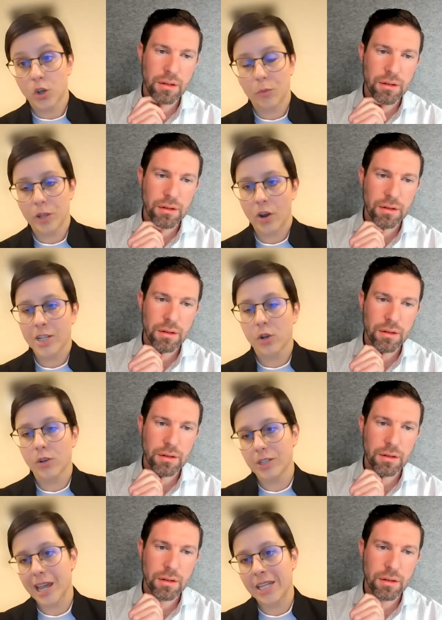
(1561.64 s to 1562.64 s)
Speaker 1: could be, you know, as long
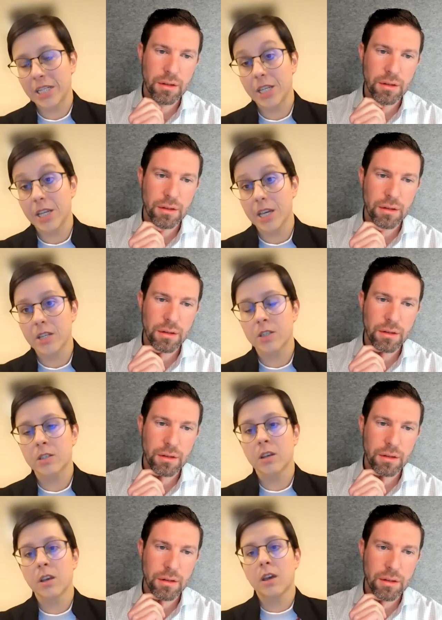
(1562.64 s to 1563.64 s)
as 80
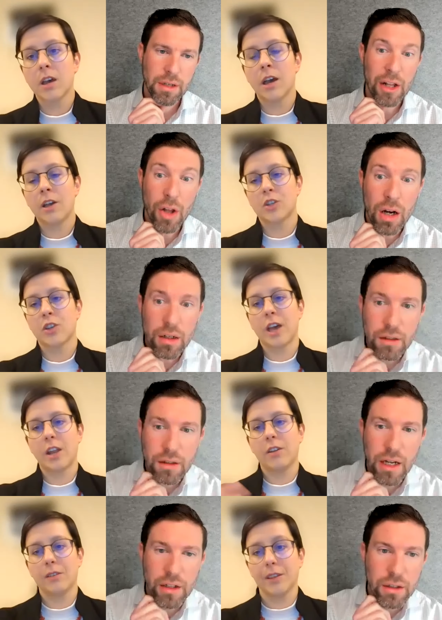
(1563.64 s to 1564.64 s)
years. How long? So then,
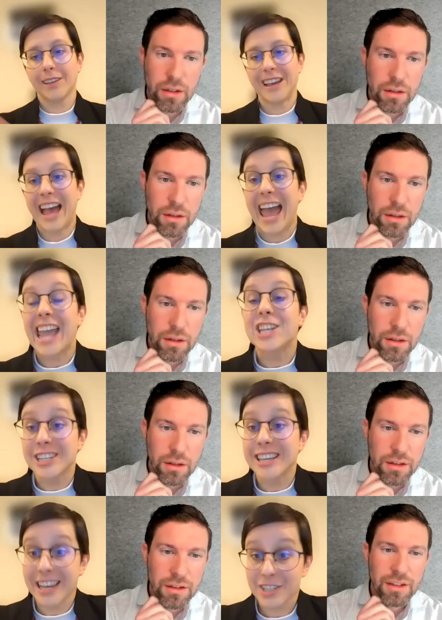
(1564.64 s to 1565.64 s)
how long? 80
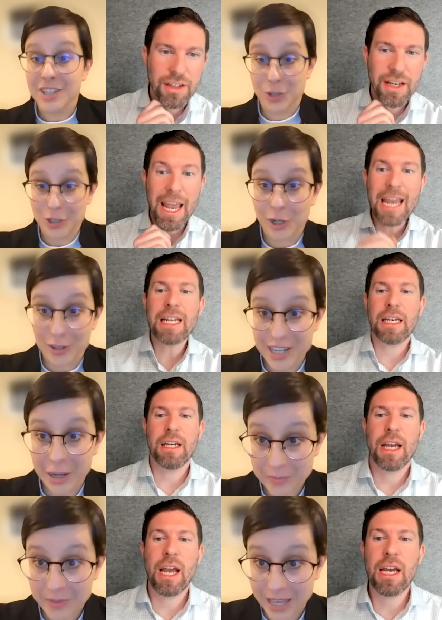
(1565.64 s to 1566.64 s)
years. So it's
Speaker 2: a long
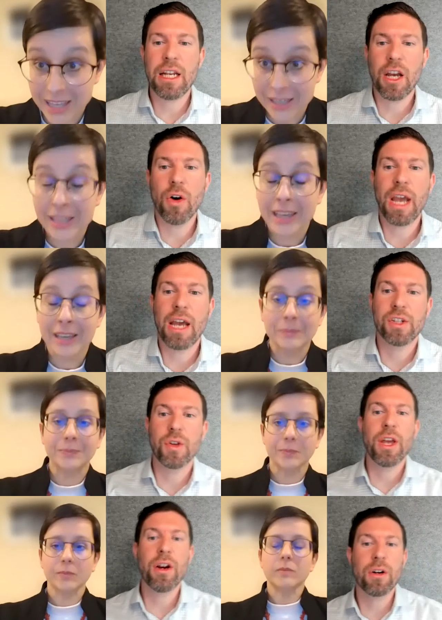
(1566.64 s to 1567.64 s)
time. 80. Yeah, okay.
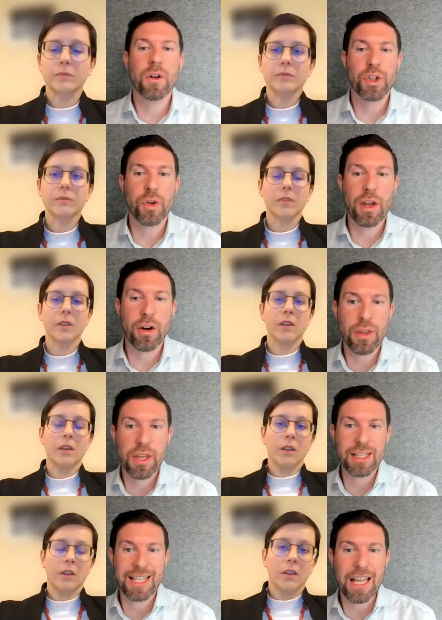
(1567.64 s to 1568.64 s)
Yeah. So
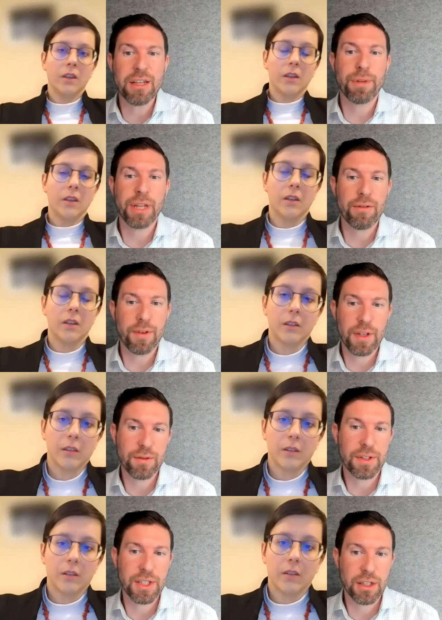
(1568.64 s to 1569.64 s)
the intended plan for
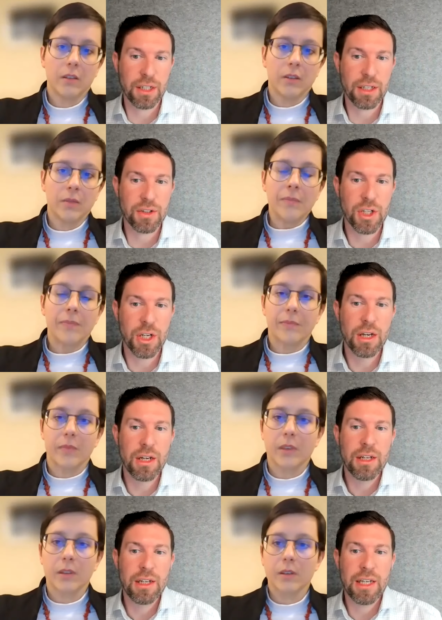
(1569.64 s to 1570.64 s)
these facilities
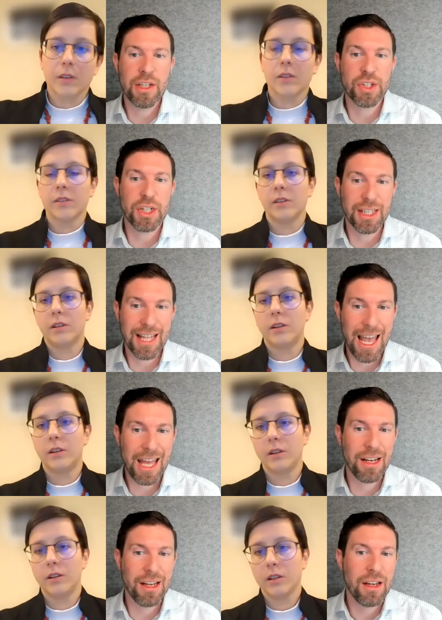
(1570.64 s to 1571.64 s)
is to let